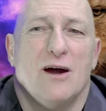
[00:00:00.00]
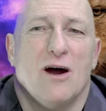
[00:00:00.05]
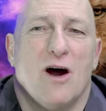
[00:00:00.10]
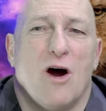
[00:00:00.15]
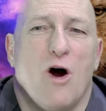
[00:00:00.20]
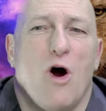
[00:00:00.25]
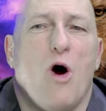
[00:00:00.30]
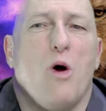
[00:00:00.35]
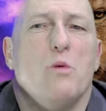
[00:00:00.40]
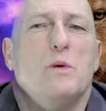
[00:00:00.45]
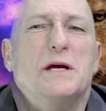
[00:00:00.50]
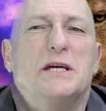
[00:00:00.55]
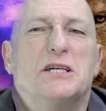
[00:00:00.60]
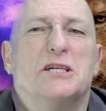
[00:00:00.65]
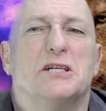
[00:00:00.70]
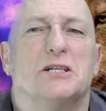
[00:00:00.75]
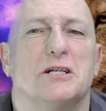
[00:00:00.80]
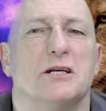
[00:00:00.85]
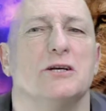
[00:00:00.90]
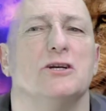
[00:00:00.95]
are we
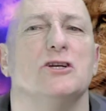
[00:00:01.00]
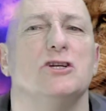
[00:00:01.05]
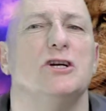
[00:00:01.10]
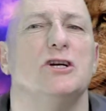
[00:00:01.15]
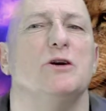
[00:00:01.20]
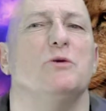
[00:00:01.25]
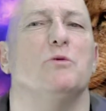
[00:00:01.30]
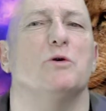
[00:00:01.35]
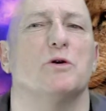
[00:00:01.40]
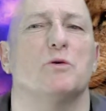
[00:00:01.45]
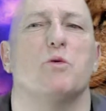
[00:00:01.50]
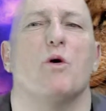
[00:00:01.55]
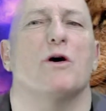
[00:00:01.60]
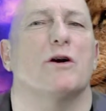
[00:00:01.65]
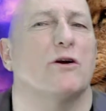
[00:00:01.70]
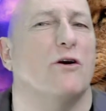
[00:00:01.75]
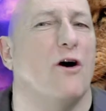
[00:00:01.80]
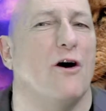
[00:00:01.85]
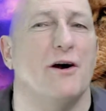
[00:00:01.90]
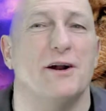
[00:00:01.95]
stingy with what
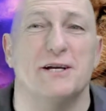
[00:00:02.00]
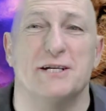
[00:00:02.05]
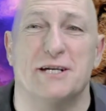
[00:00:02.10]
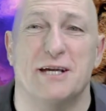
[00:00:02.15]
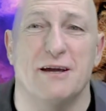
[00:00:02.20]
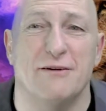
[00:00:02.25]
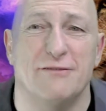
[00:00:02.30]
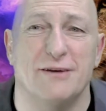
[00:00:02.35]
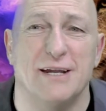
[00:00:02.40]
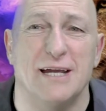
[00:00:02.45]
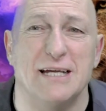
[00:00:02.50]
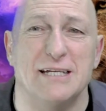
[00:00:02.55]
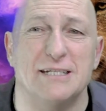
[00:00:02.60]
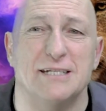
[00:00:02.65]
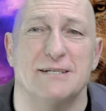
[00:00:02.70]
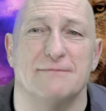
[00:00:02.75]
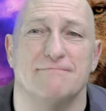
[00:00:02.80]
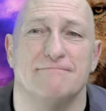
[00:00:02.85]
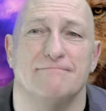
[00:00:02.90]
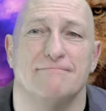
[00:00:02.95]
God has given us?